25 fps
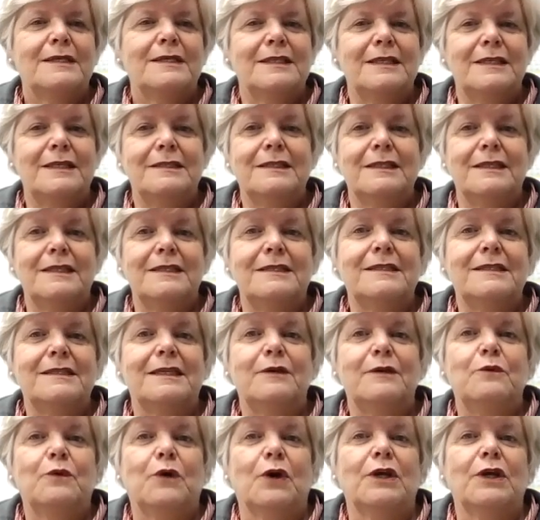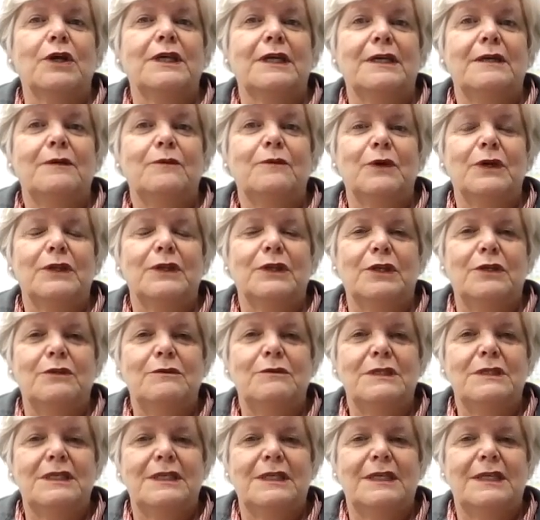CCC working with
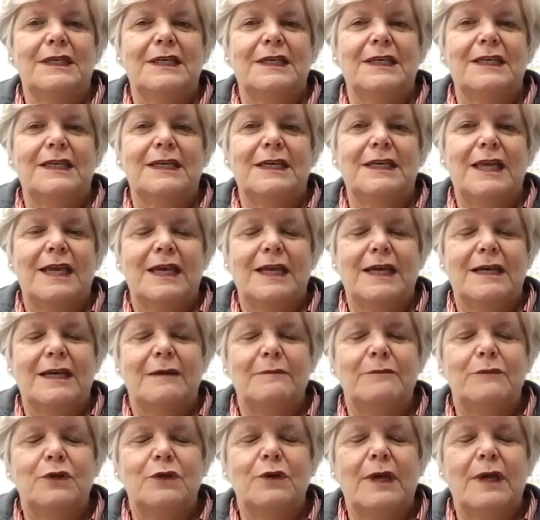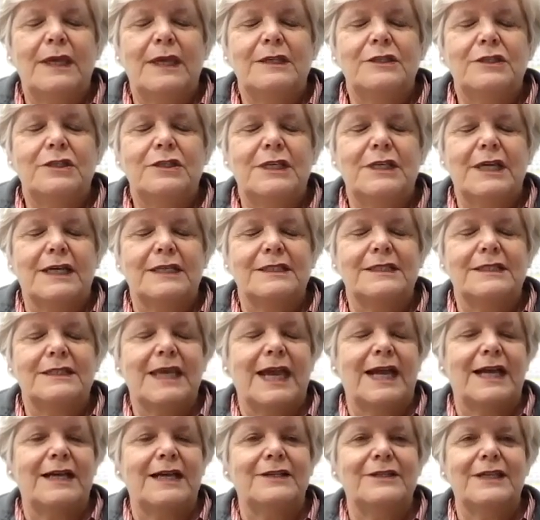UT and UH
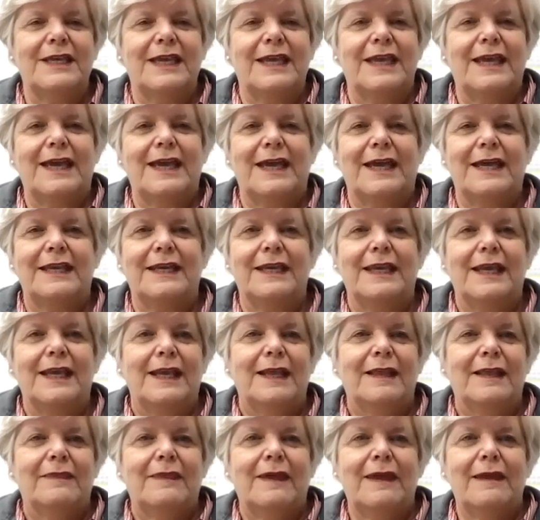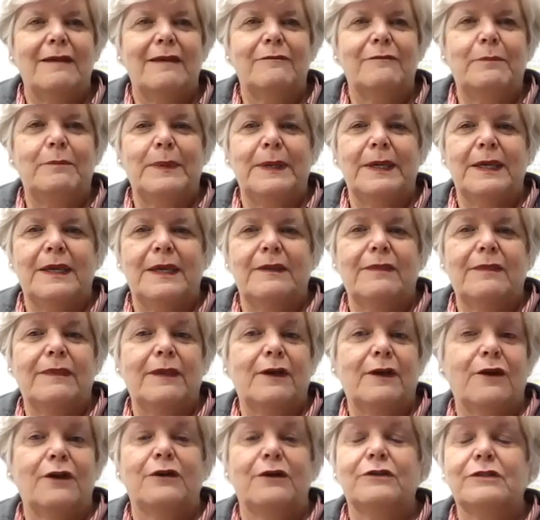downtown. And
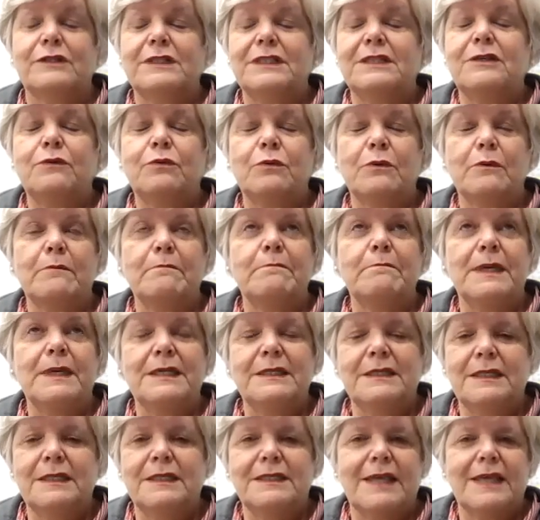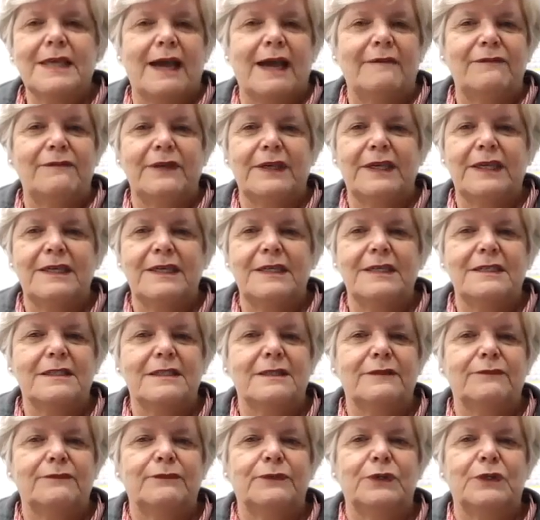they're tremendous
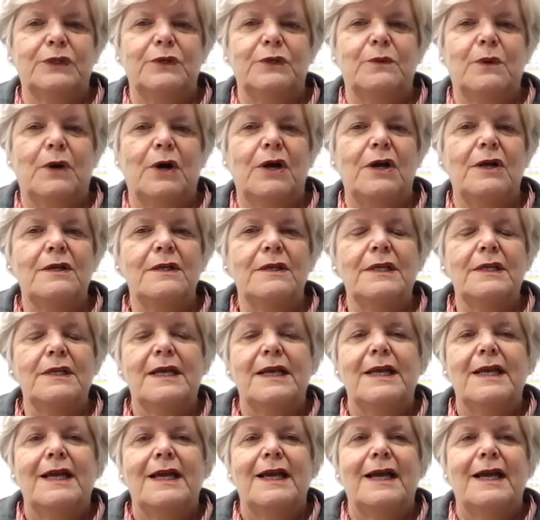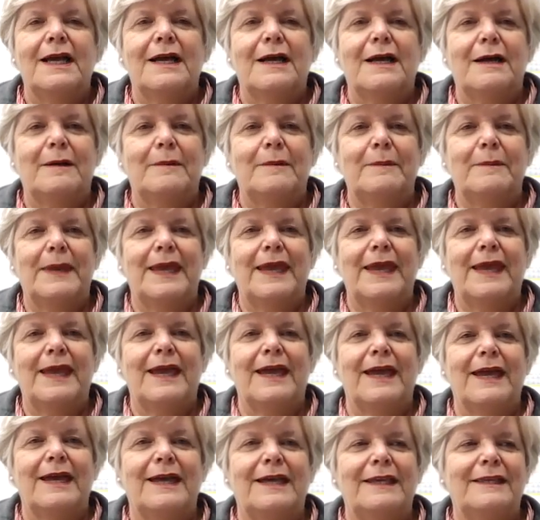advocates for you all.
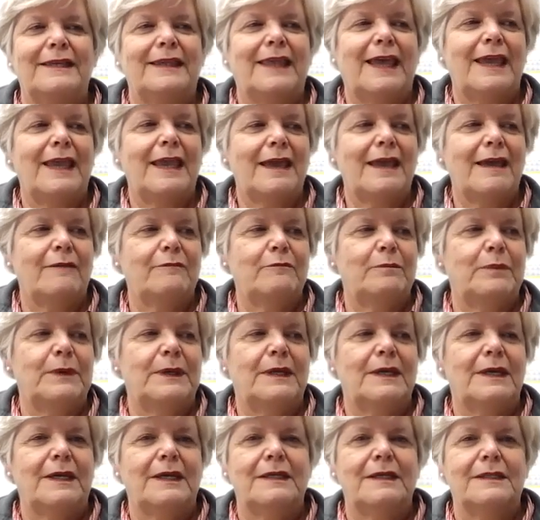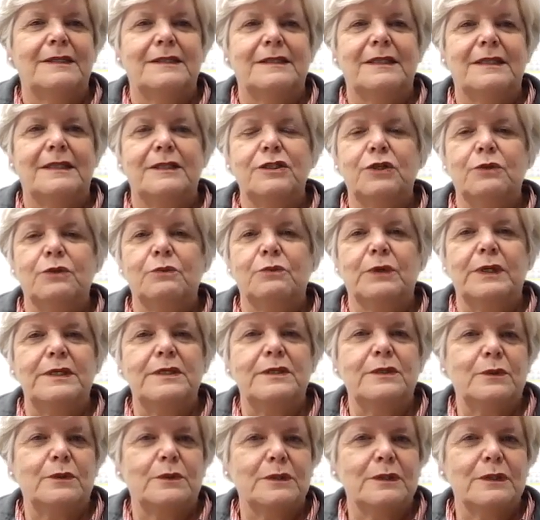And they have been such a
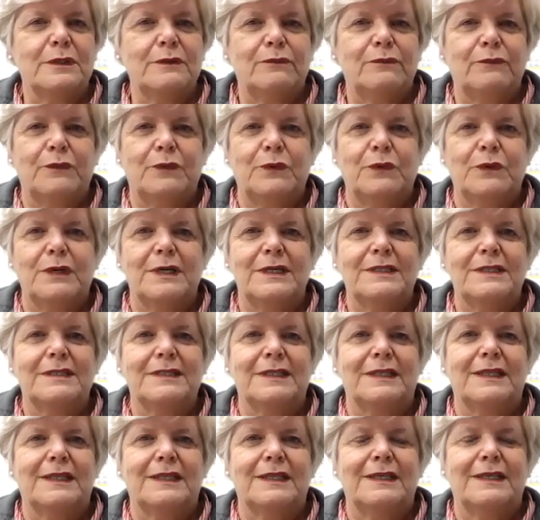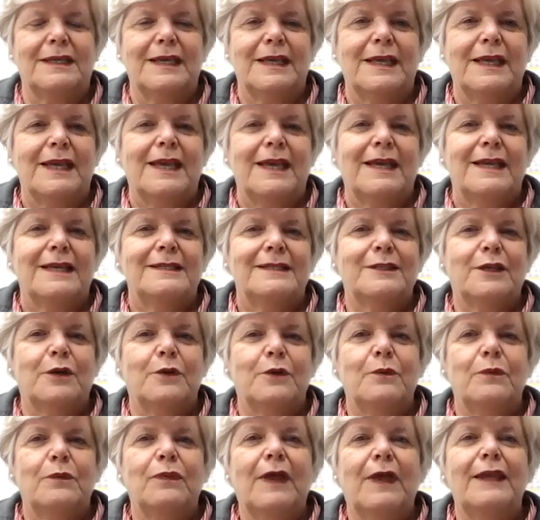resource for us. And
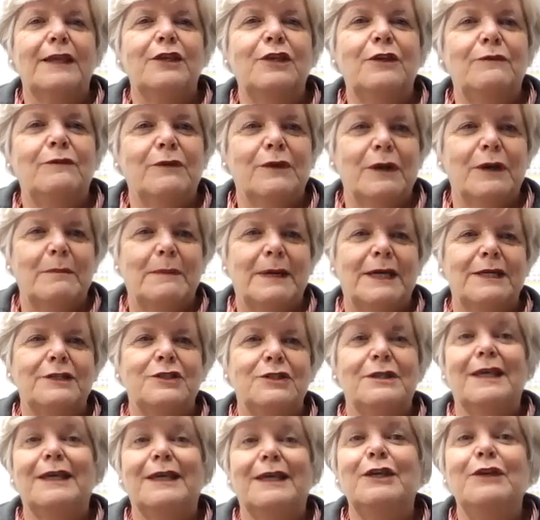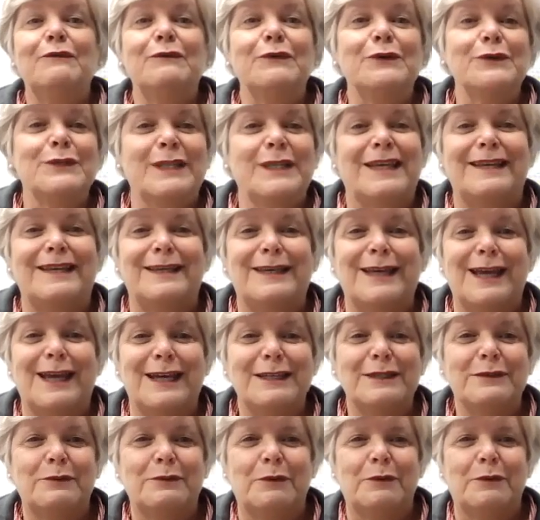so thank you very much. Thank you for saying
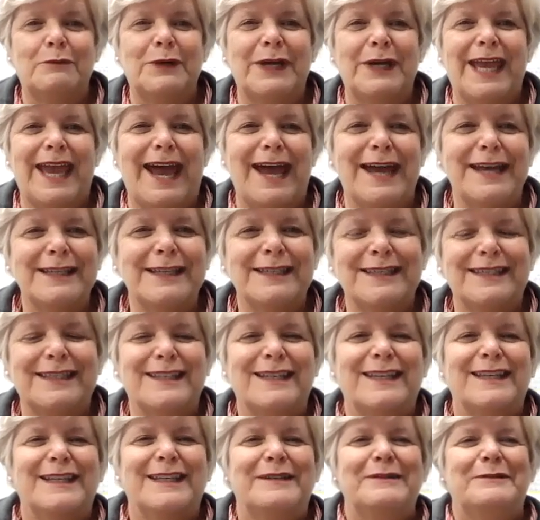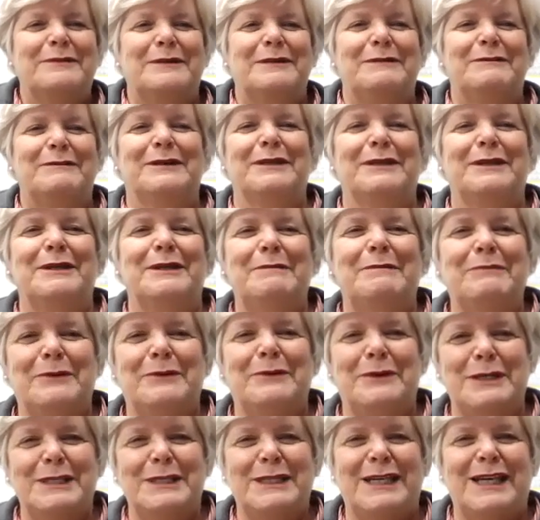yes when we asked. We really
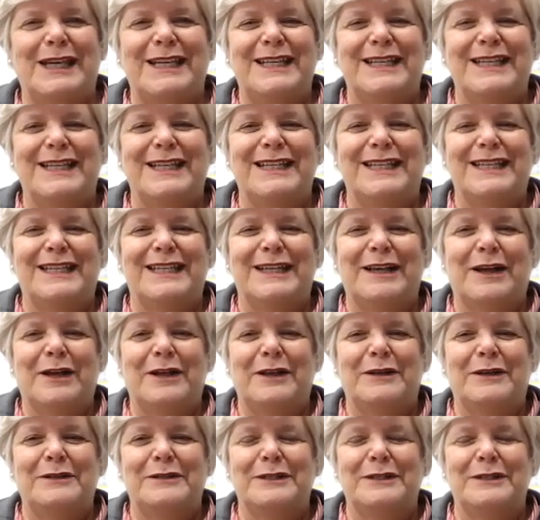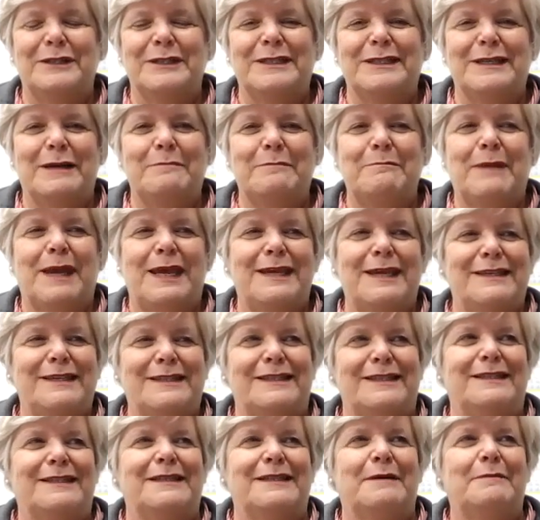appreciate it. Y'all are just
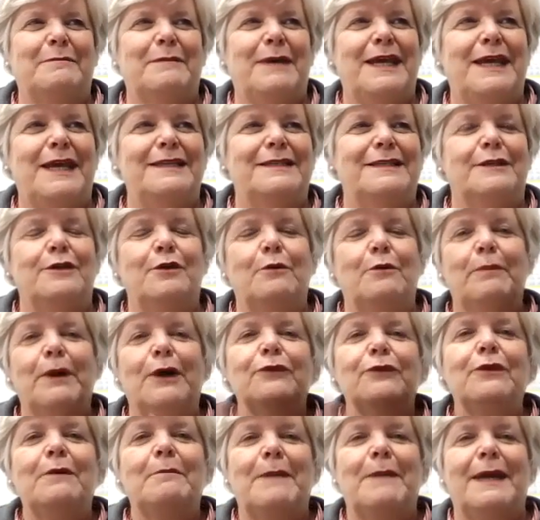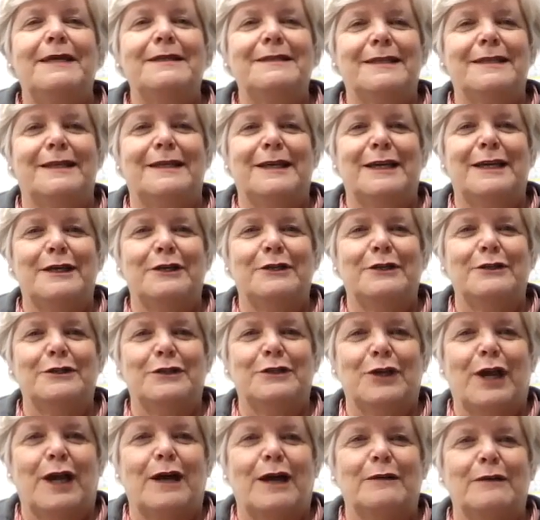amazing, amazing. You're both amazing at your
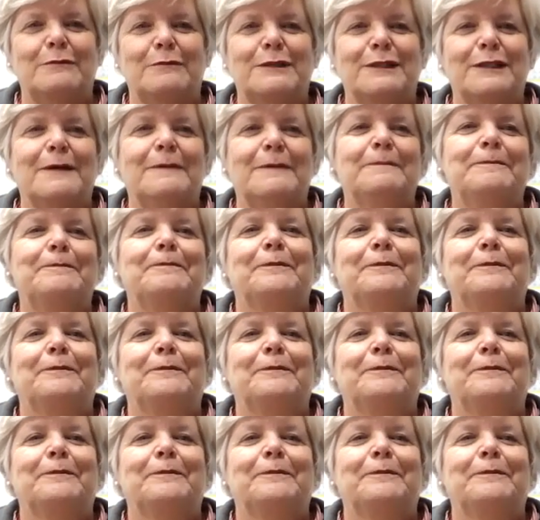jobs